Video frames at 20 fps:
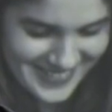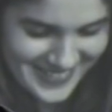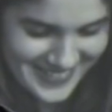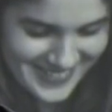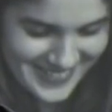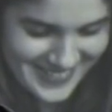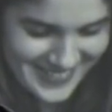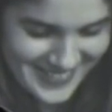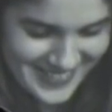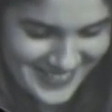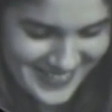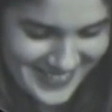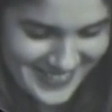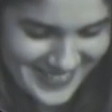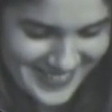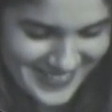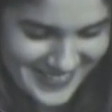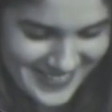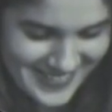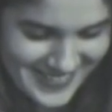
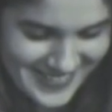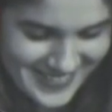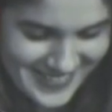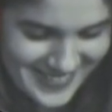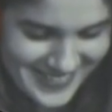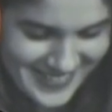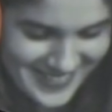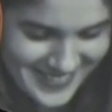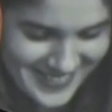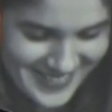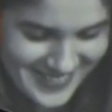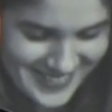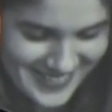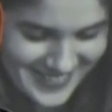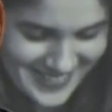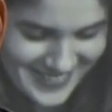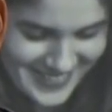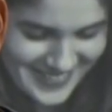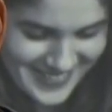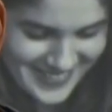
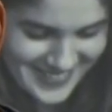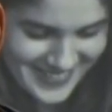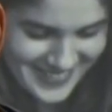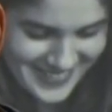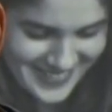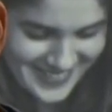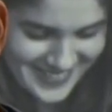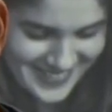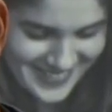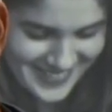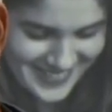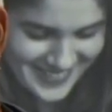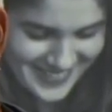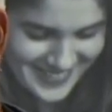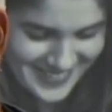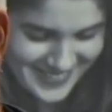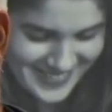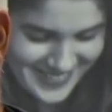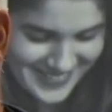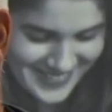
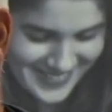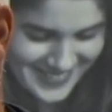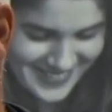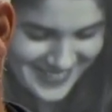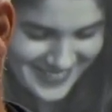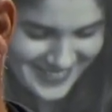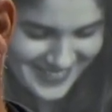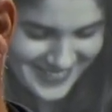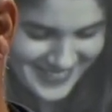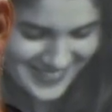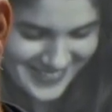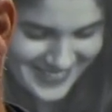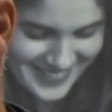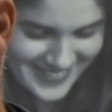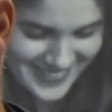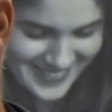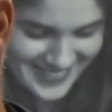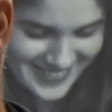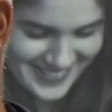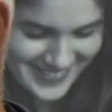
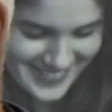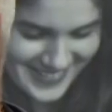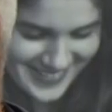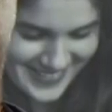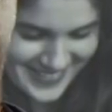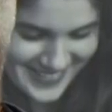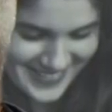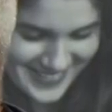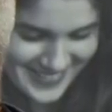[no speech]